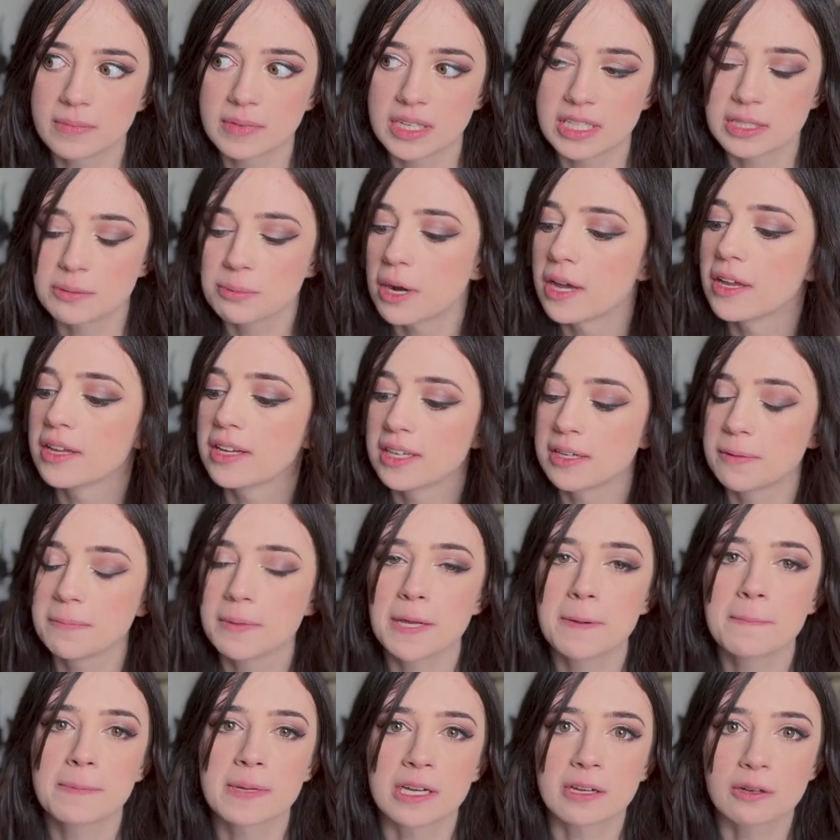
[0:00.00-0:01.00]
it's probably gonna
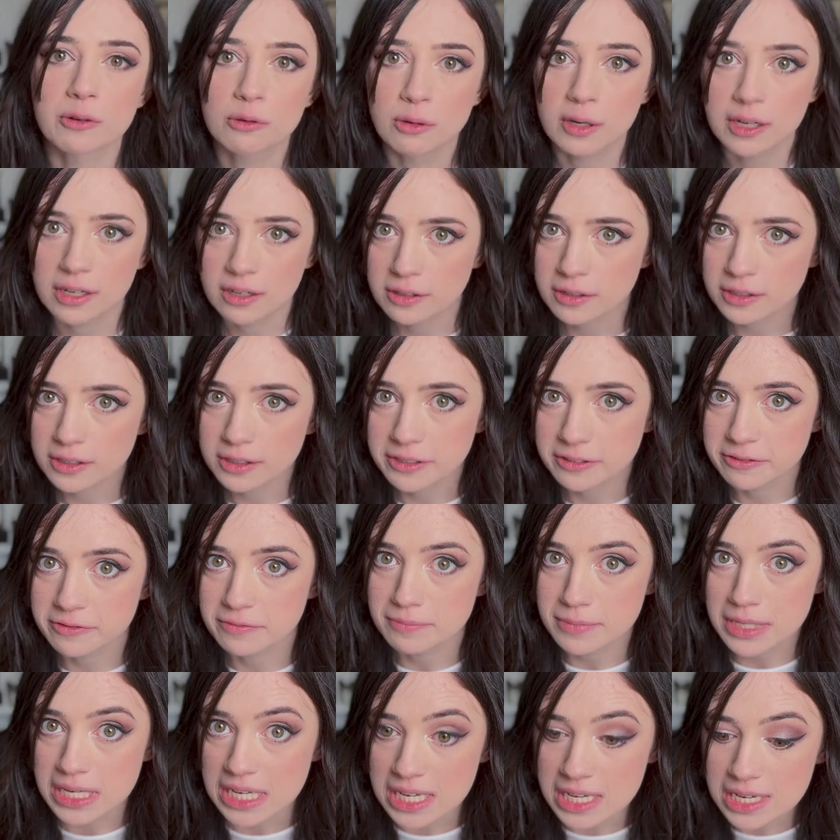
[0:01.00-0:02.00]
be a bit critical of
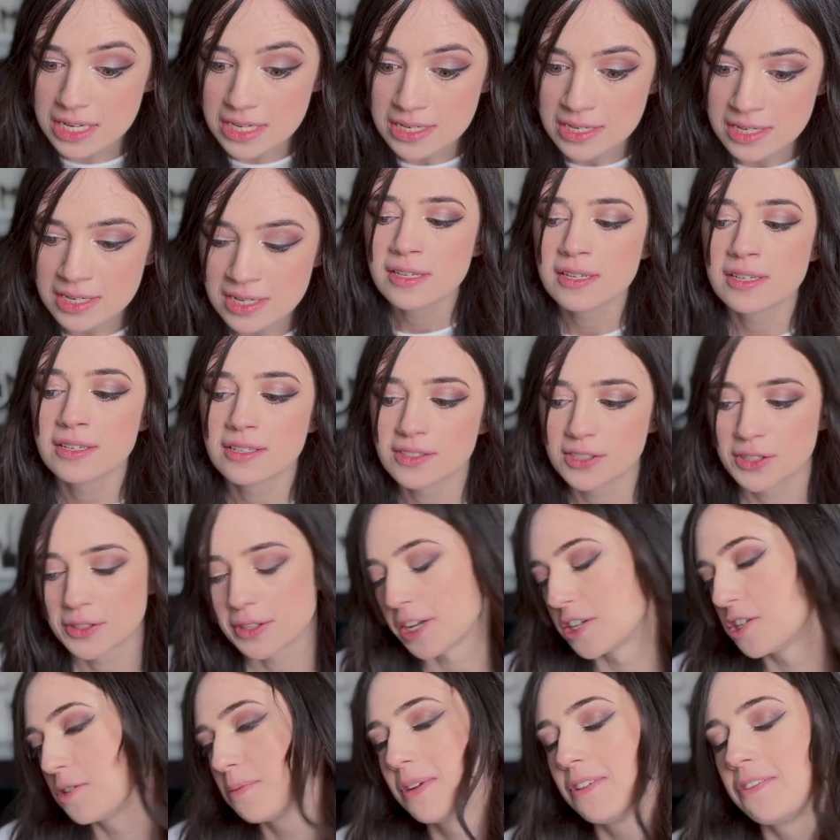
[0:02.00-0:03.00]
me, so
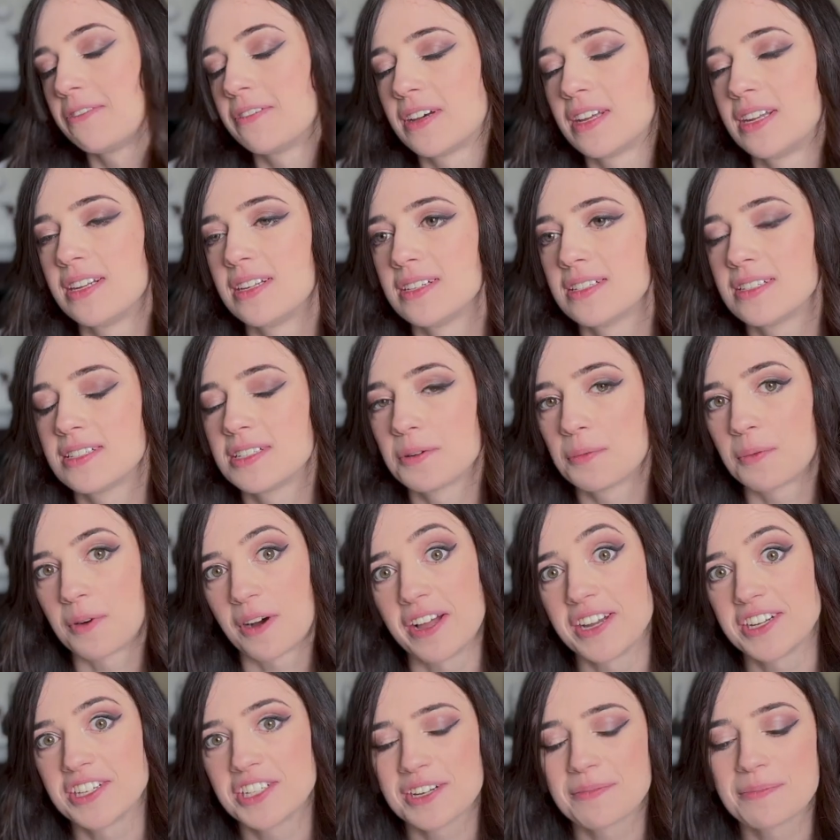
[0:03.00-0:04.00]
that should be fun to
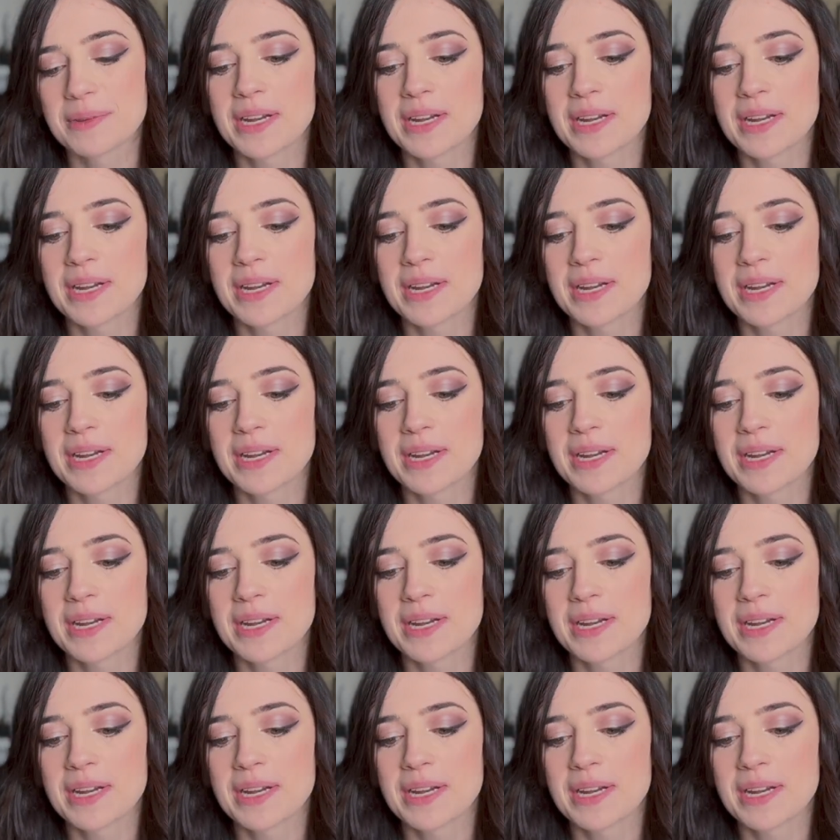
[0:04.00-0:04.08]
watch.